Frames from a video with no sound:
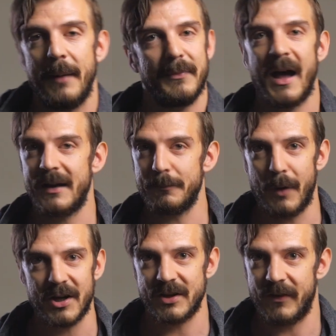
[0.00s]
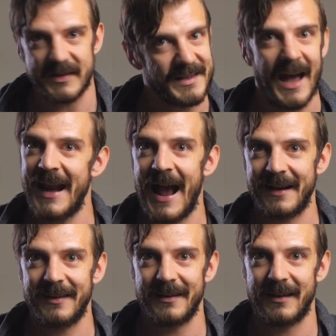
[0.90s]
I'm not much of a side
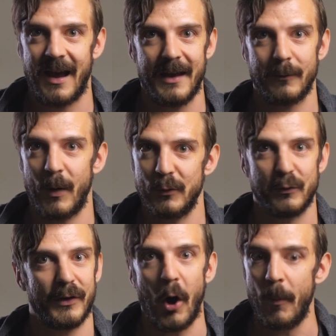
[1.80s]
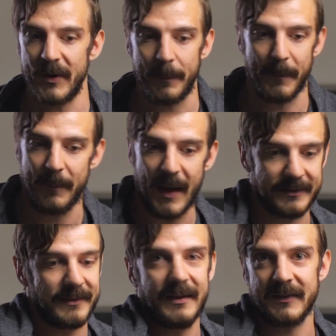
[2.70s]
access guy, so I usually open up my
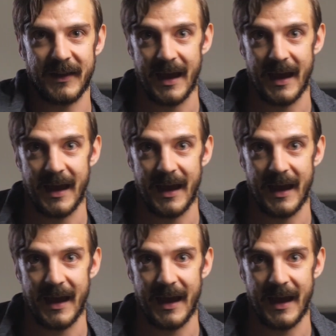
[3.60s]
bag to take the